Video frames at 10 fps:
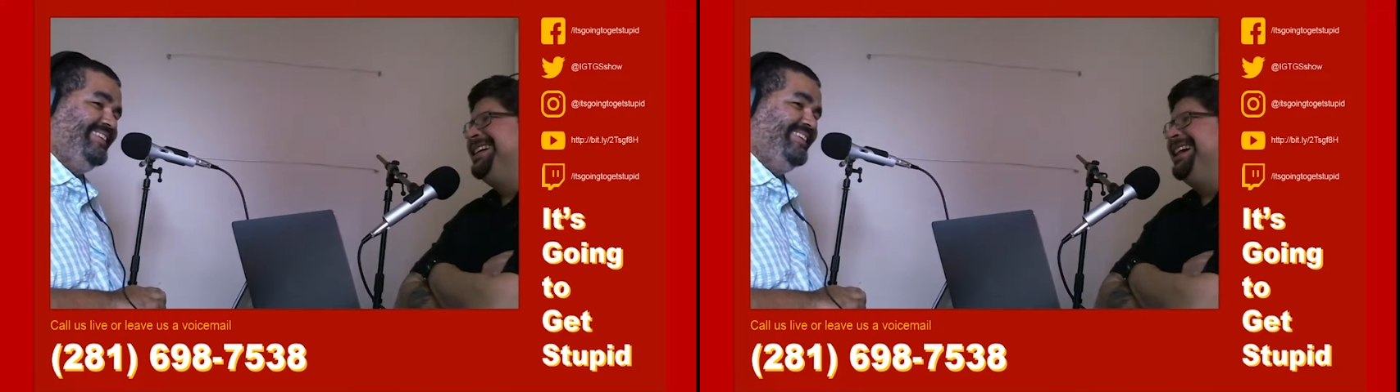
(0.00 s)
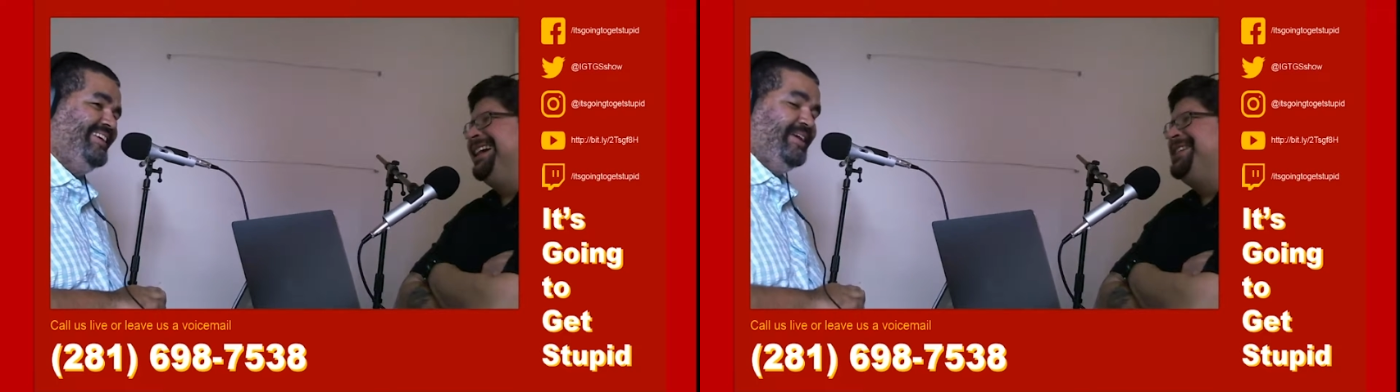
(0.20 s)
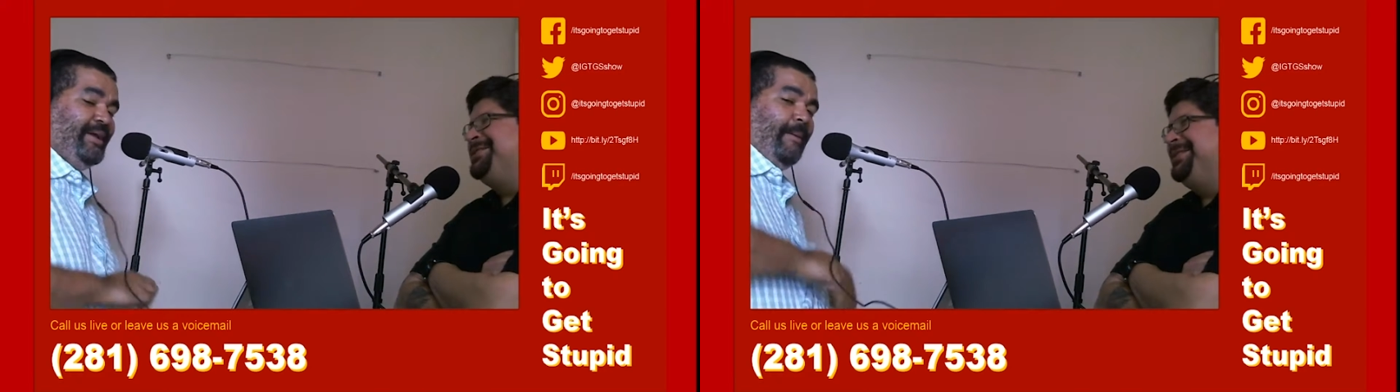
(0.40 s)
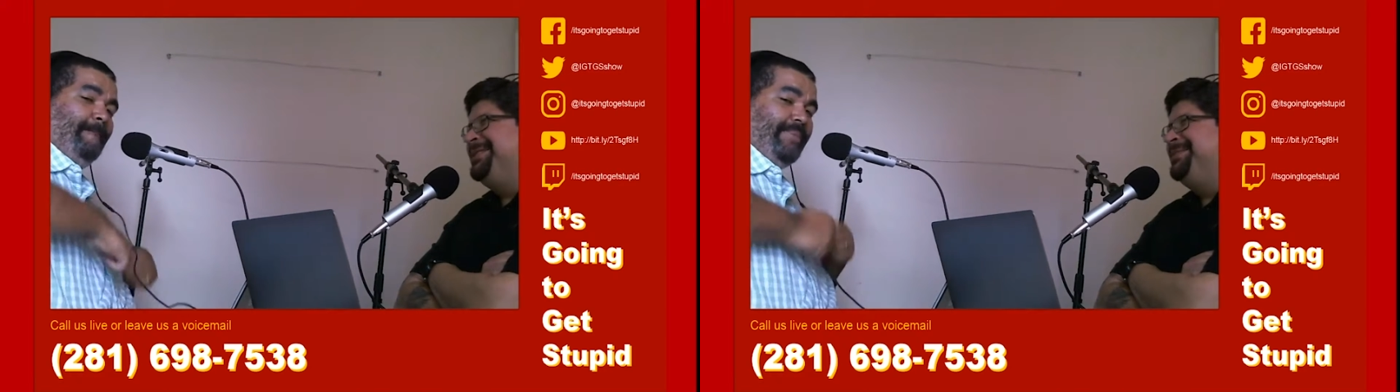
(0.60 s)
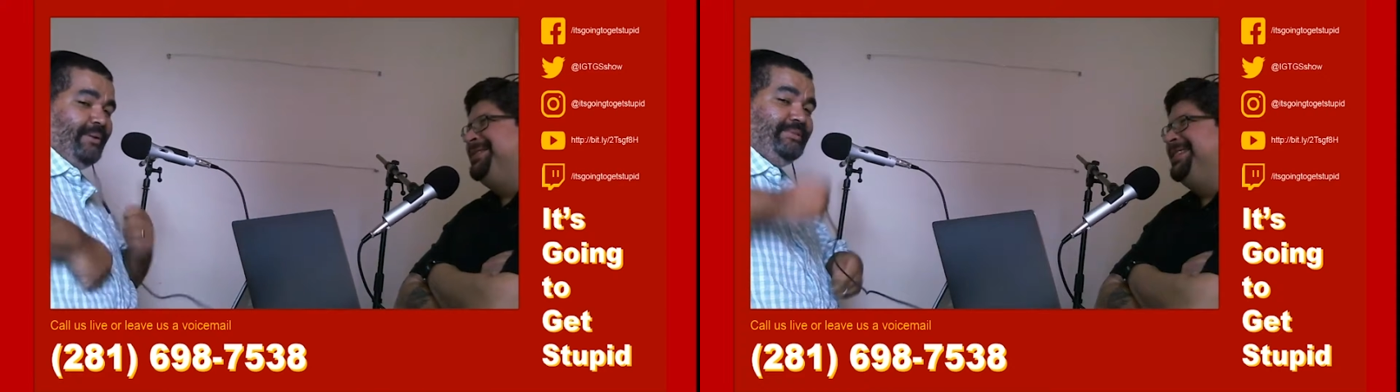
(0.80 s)
I enjoyed the
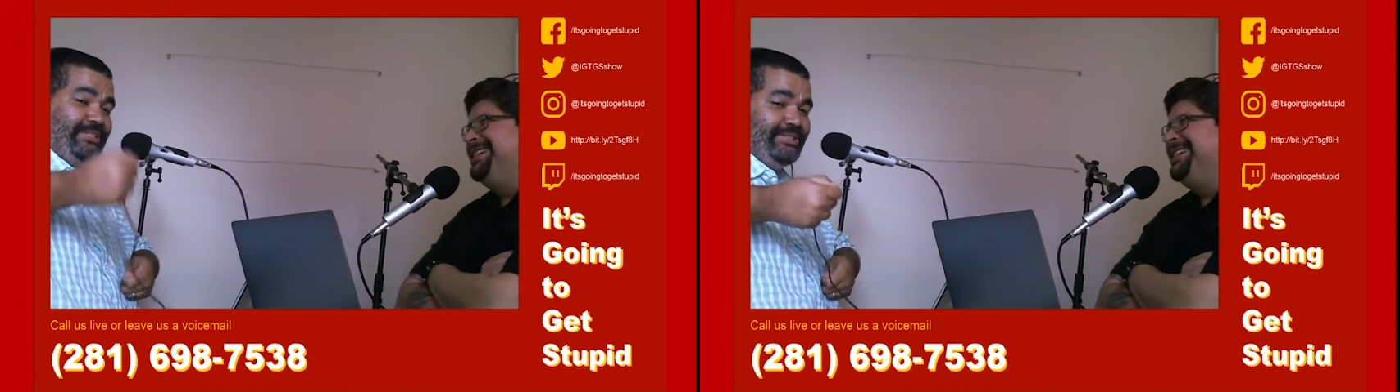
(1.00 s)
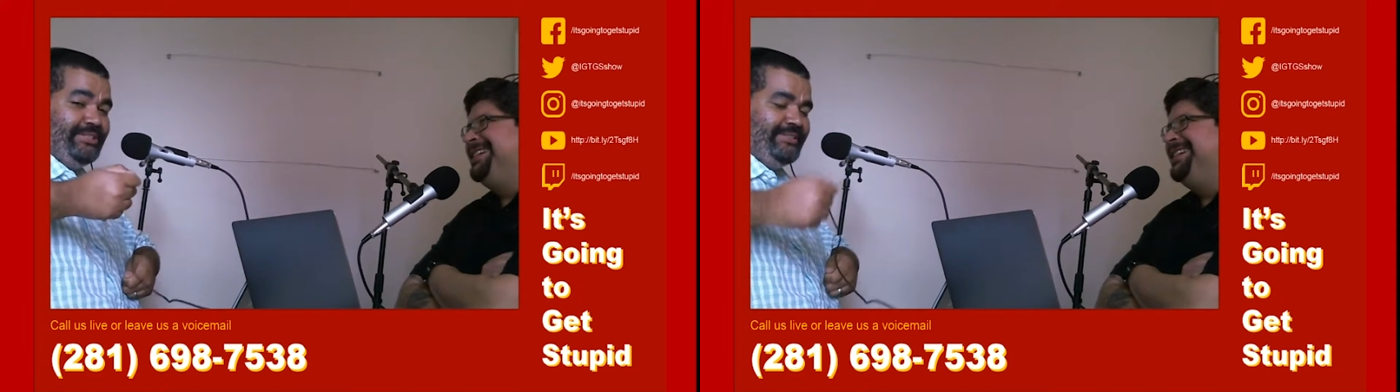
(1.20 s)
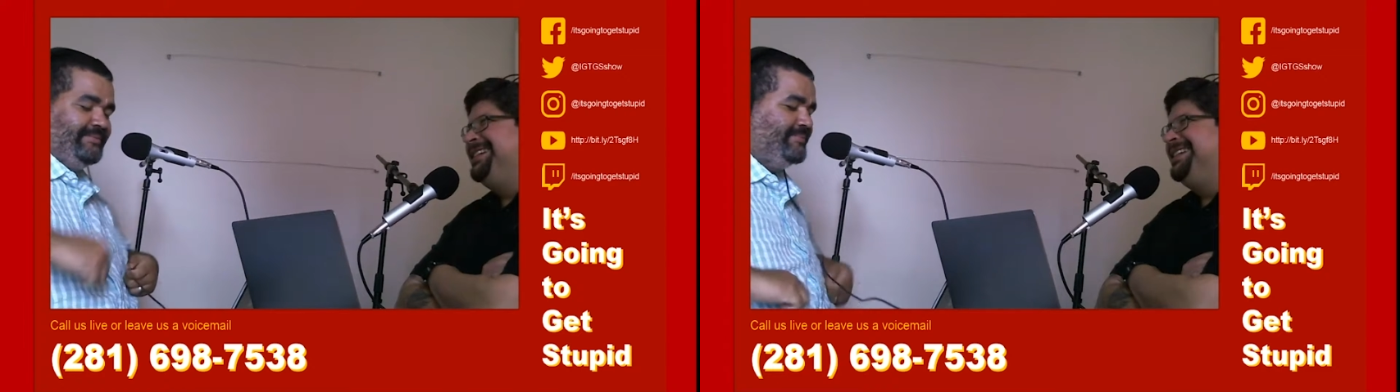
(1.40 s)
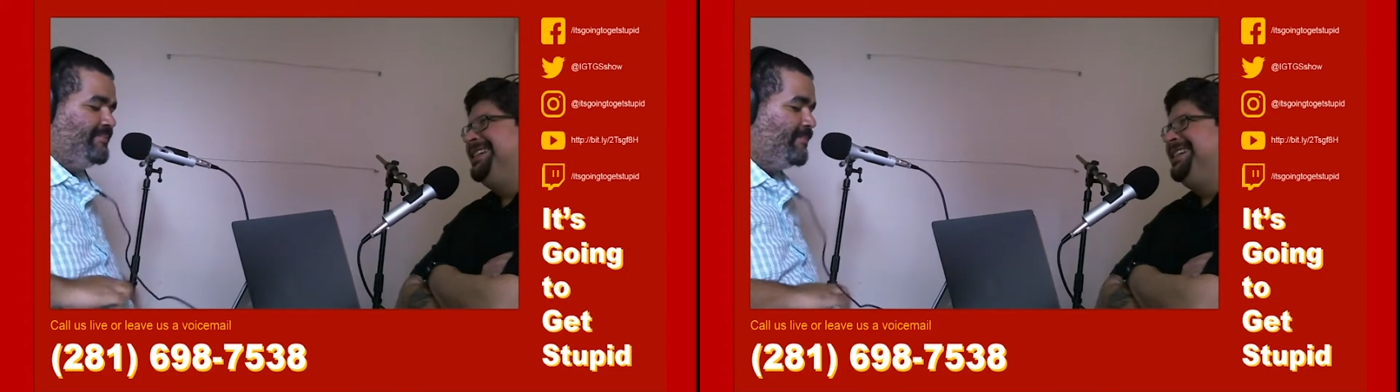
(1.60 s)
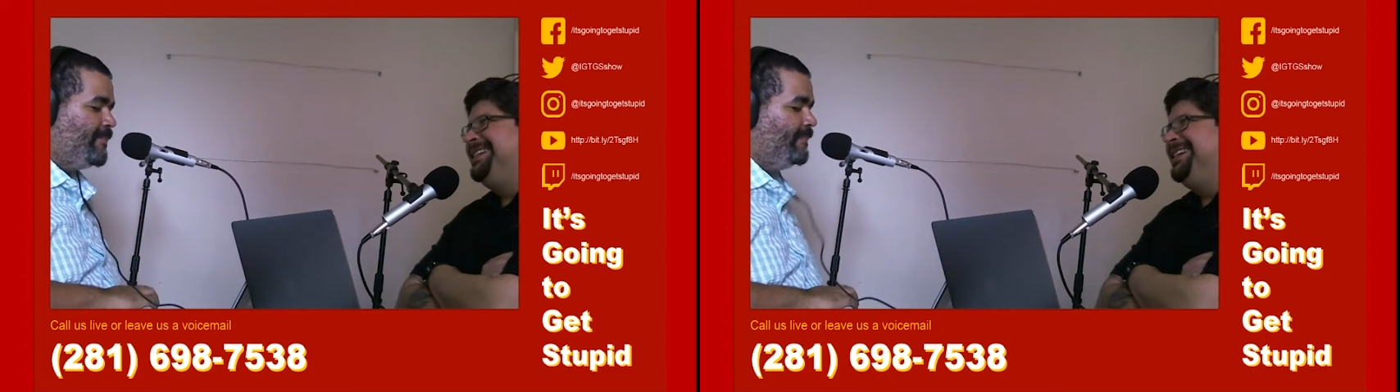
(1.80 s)
movie
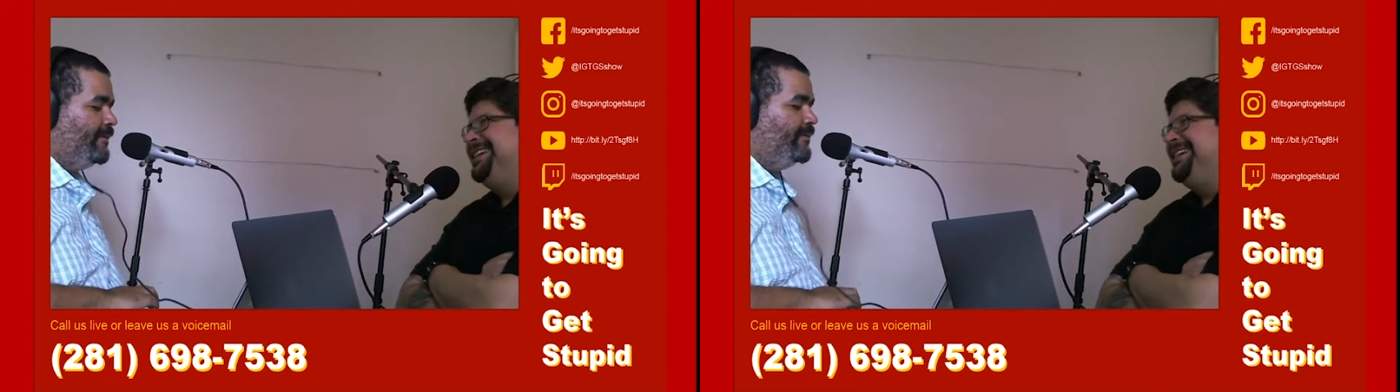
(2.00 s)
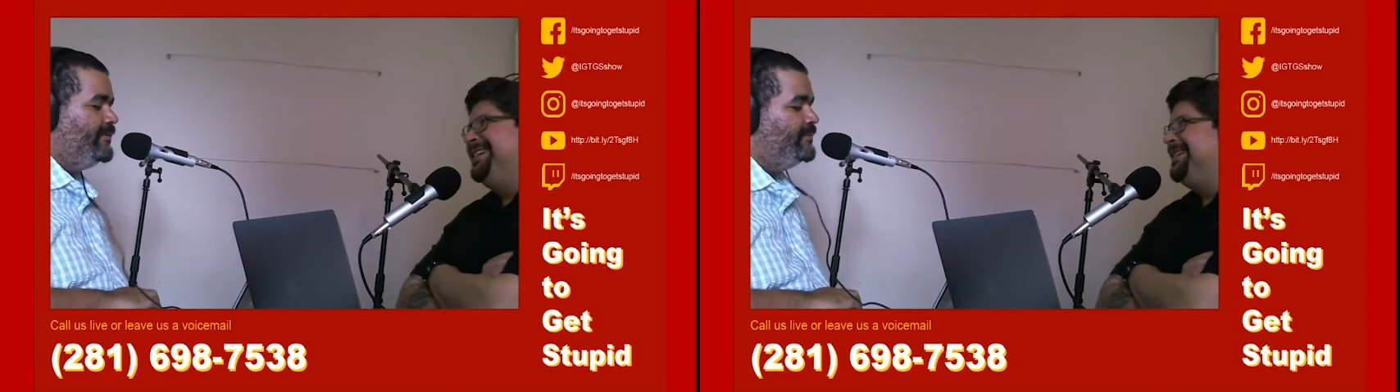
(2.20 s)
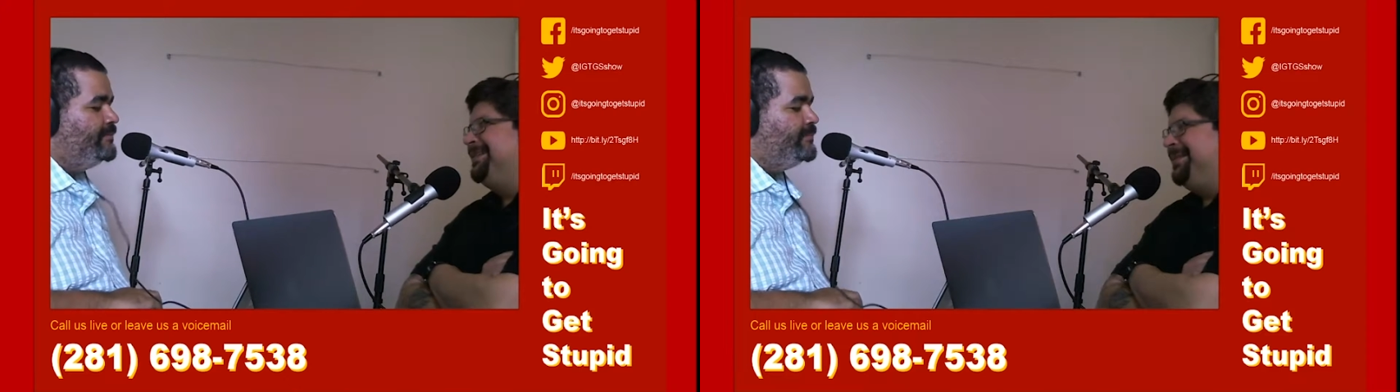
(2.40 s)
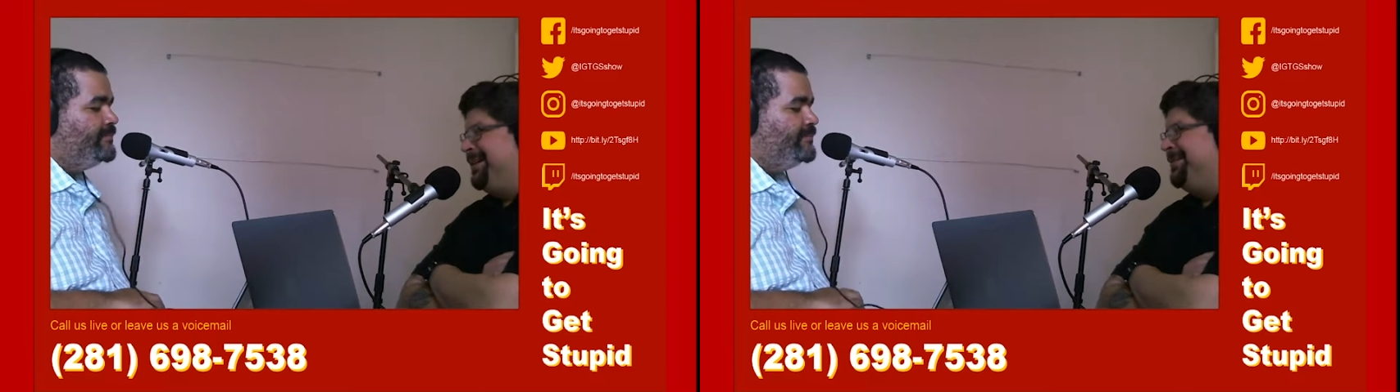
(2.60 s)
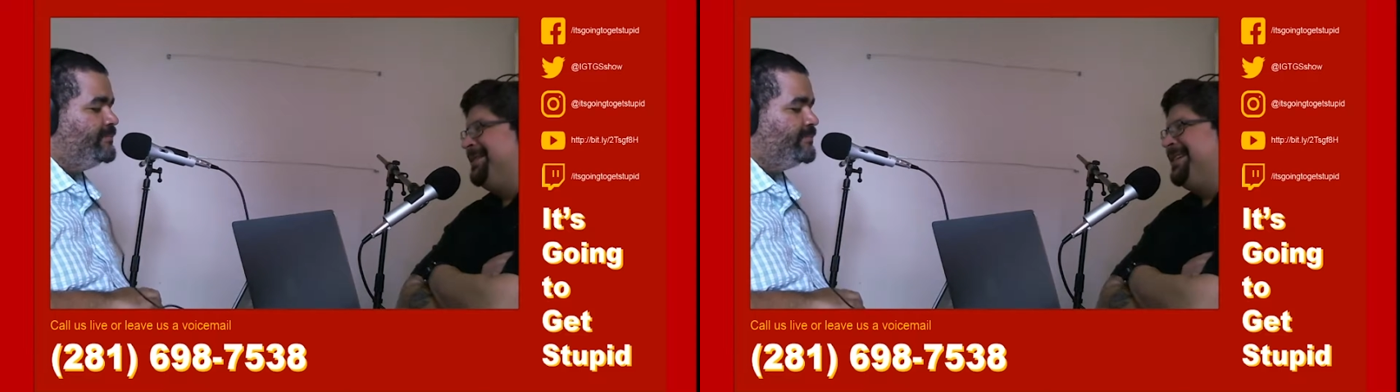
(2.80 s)

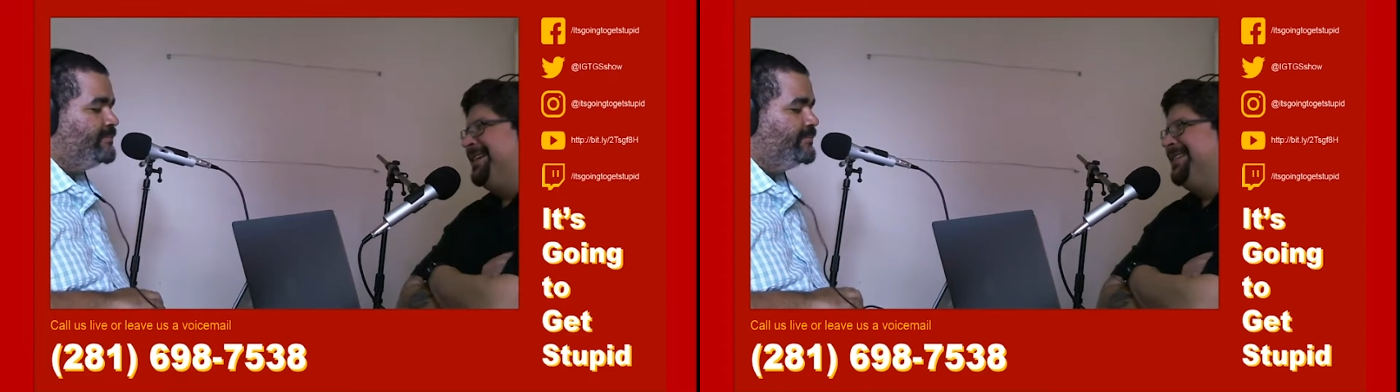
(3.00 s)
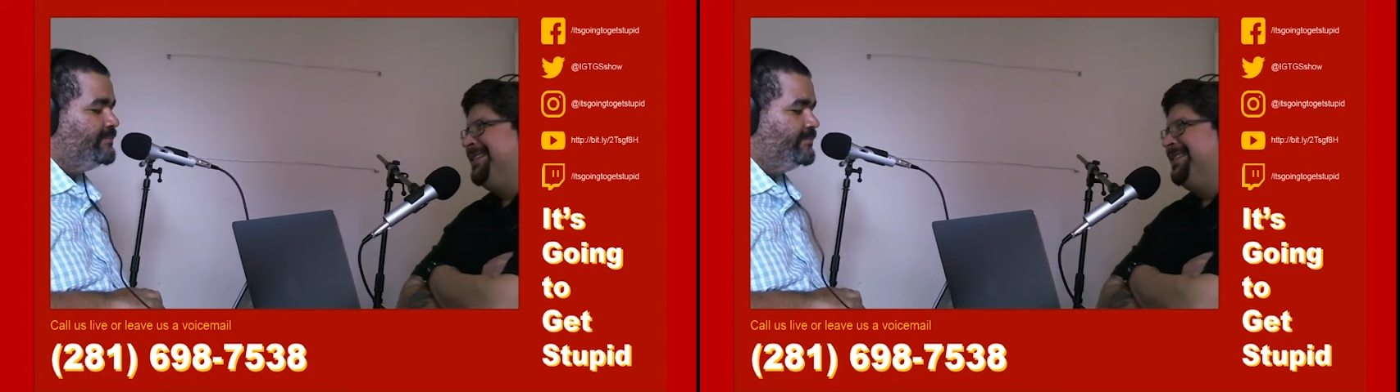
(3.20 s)
100%.